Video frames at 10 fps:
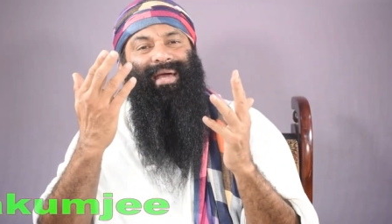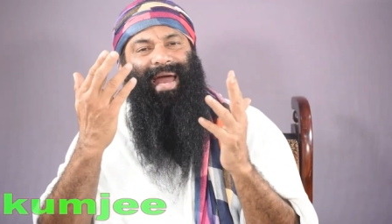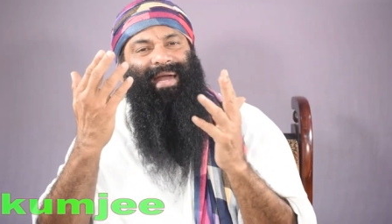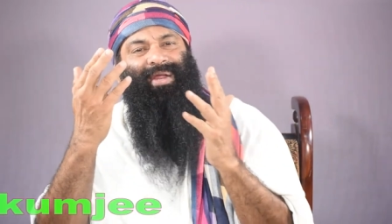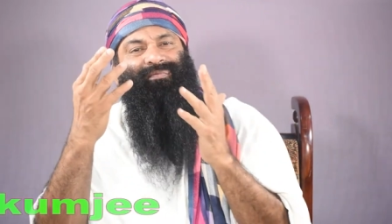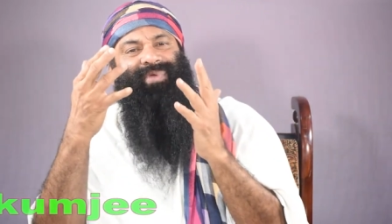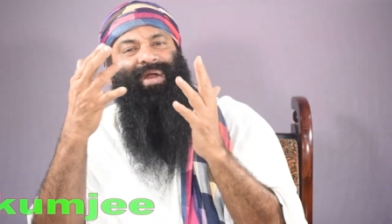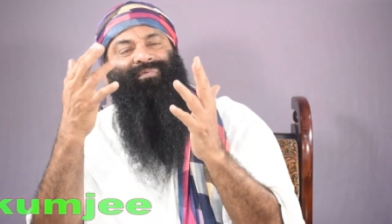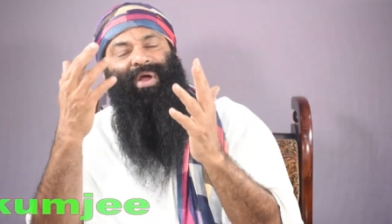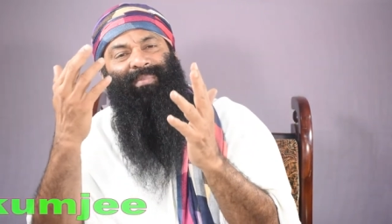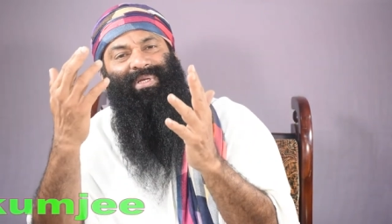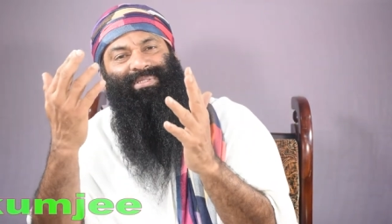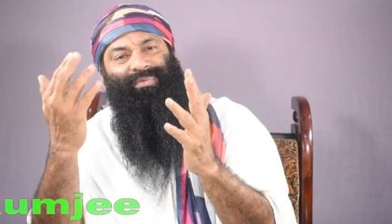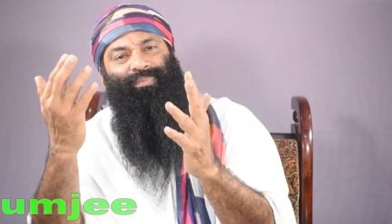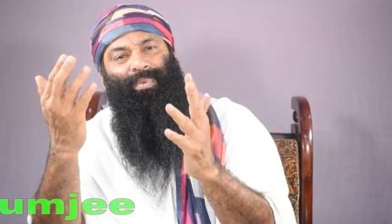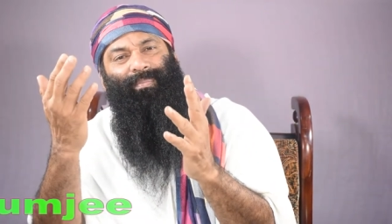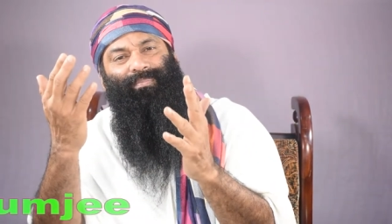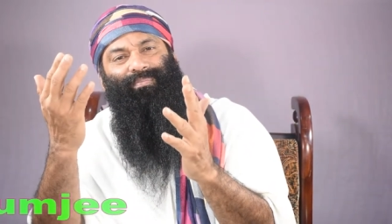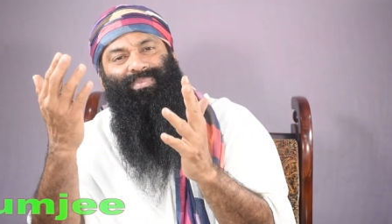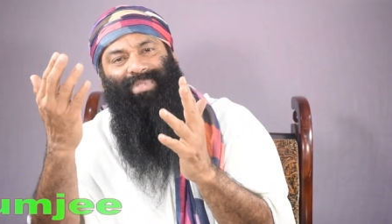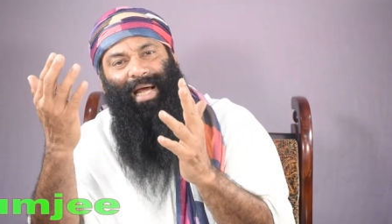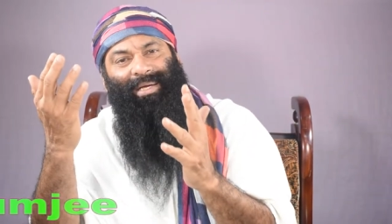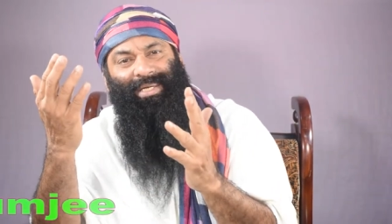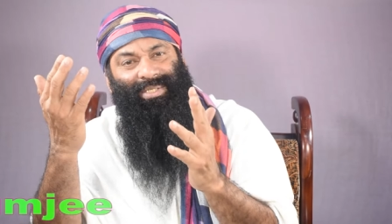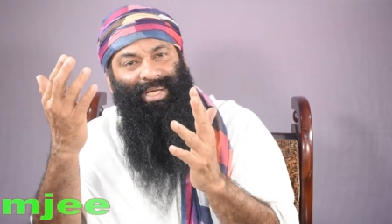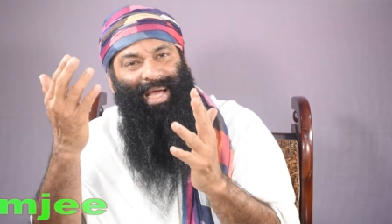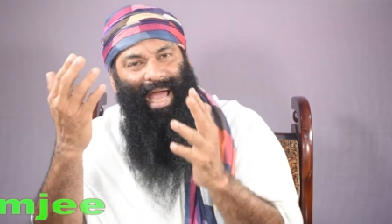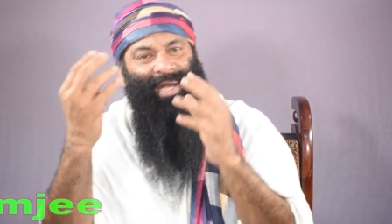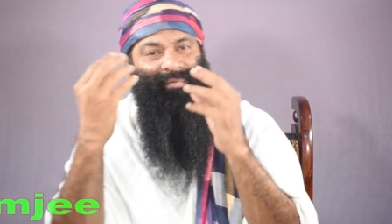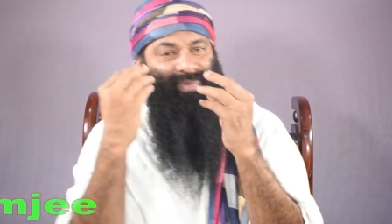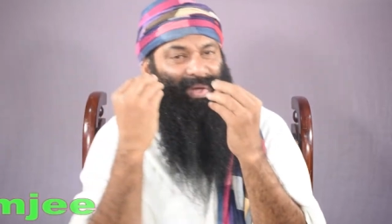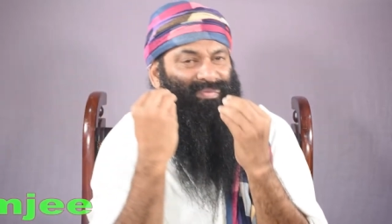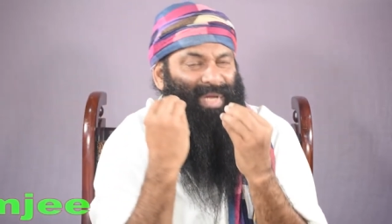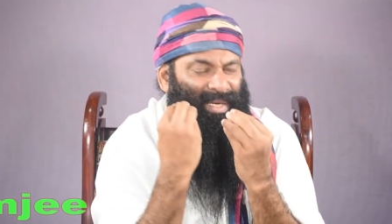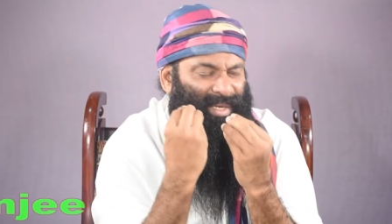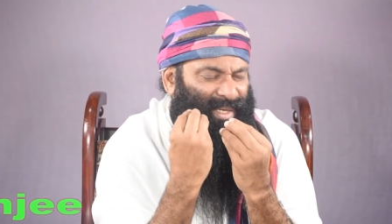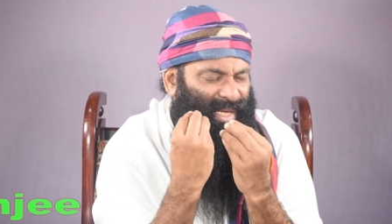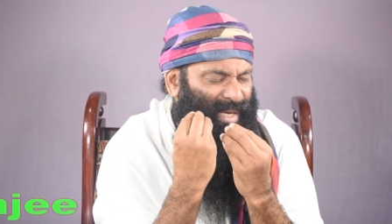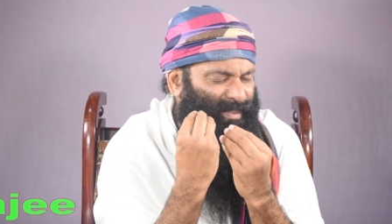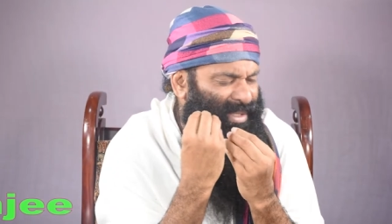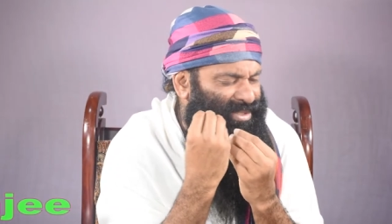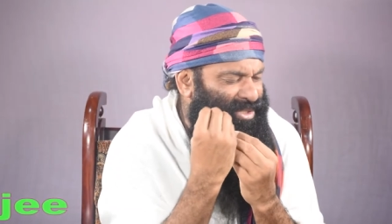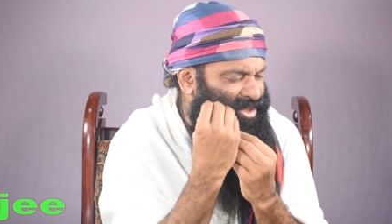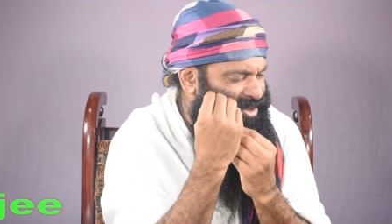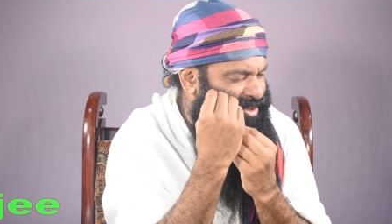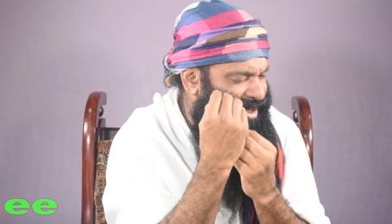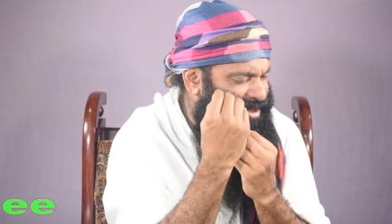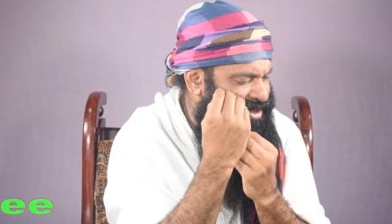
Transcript: and if that families have done it, and if they have taken away just a